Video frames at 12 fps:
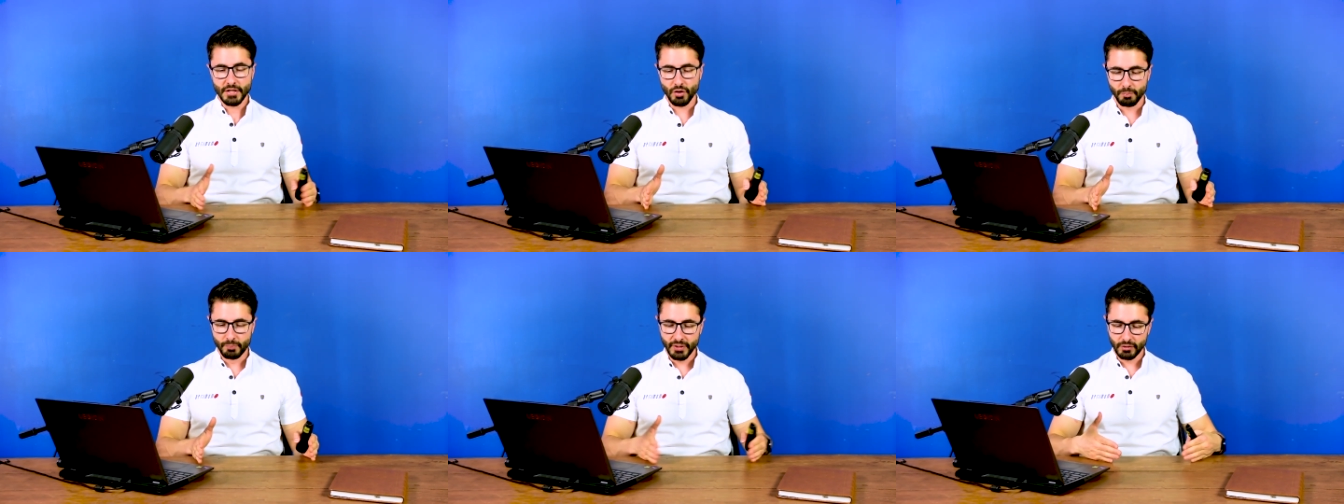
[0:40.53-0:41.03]

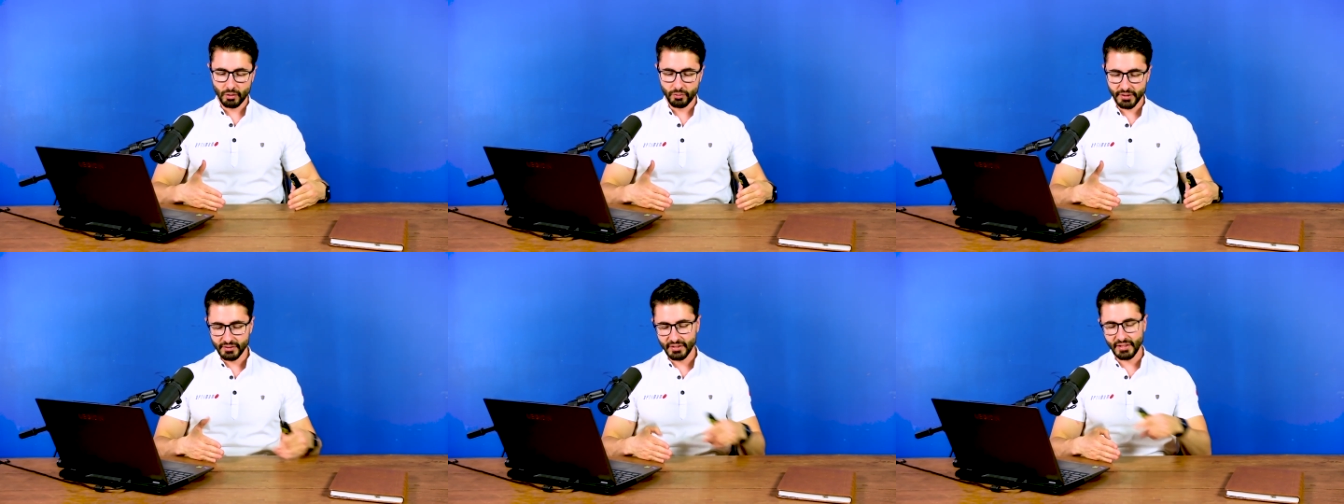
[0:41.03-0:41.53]
You're
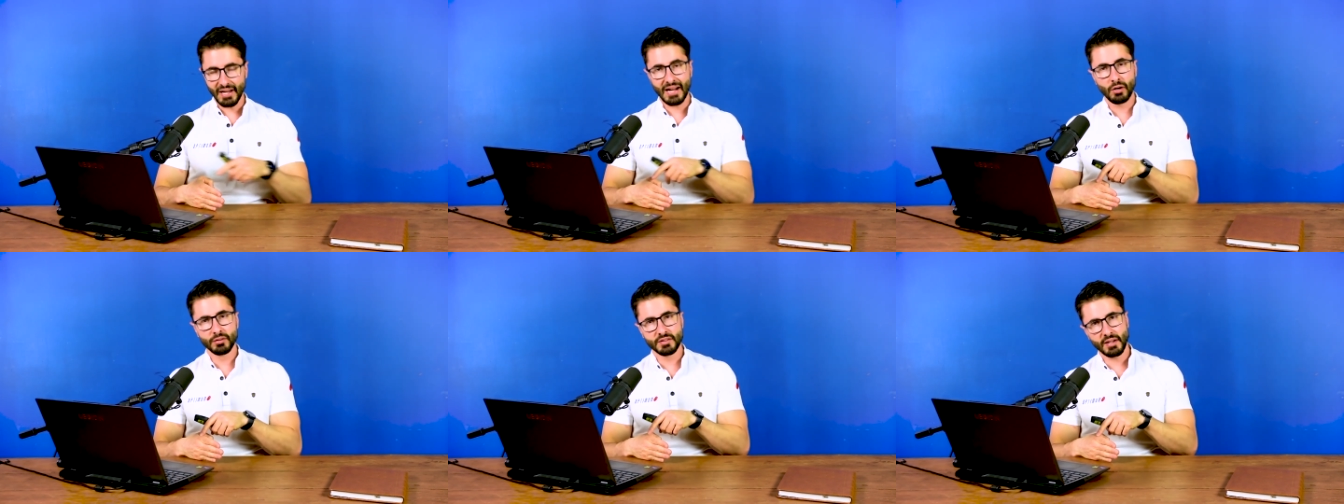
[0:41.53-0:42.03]
preloading the
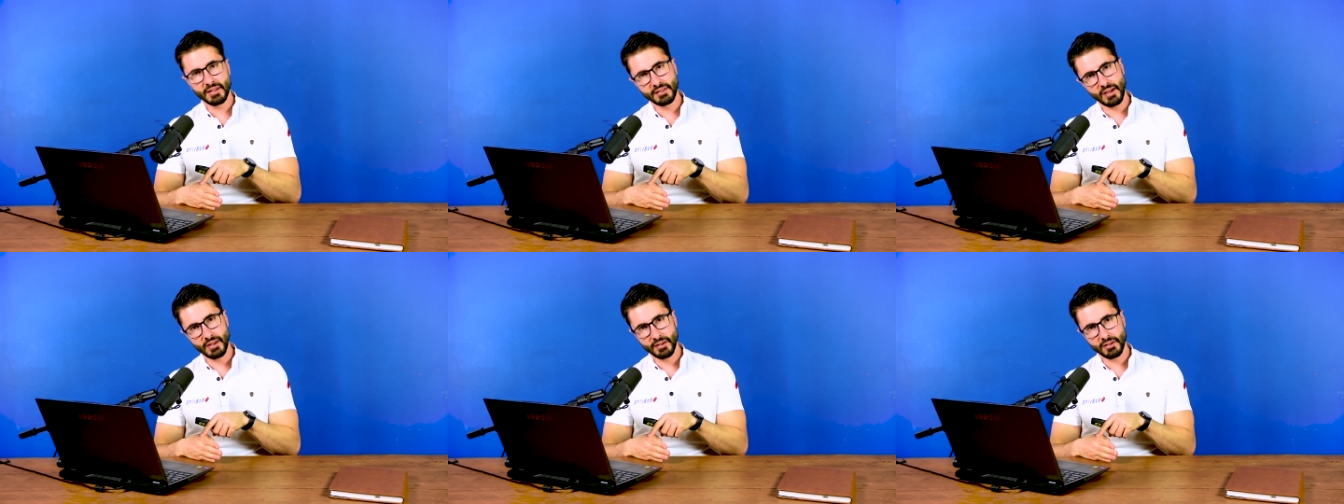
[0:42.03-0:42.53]
outside
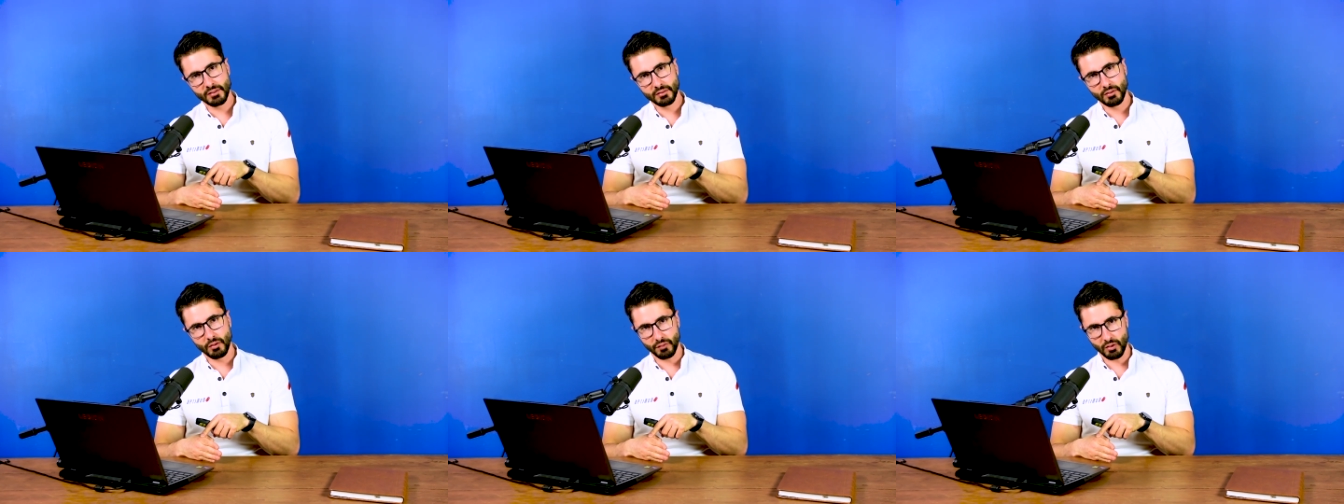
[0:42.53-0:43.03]
tire
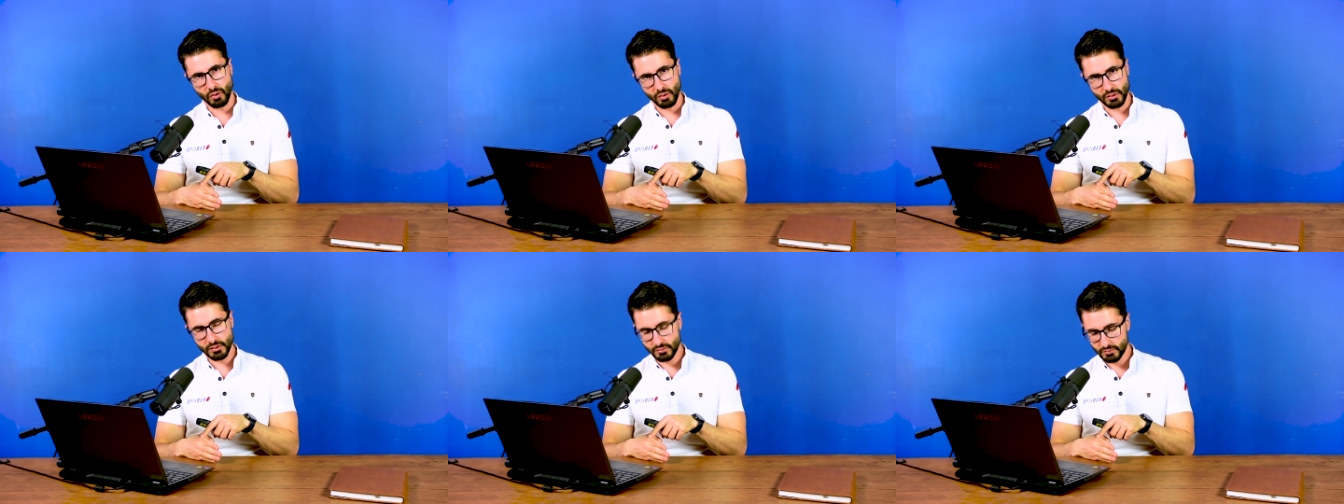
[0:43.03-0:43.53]
of a
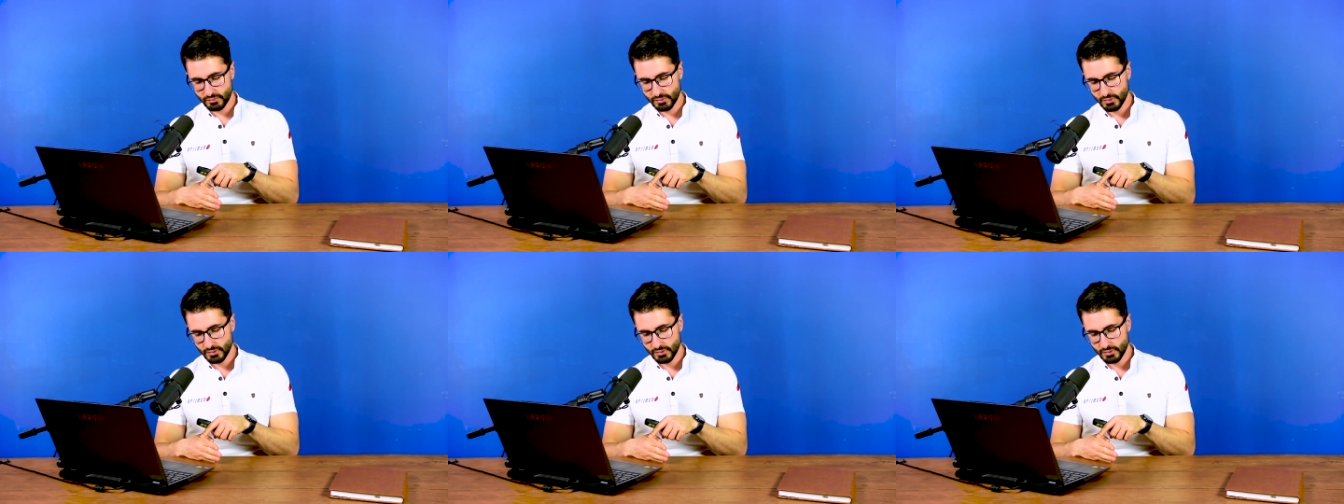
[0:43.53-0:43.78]
corner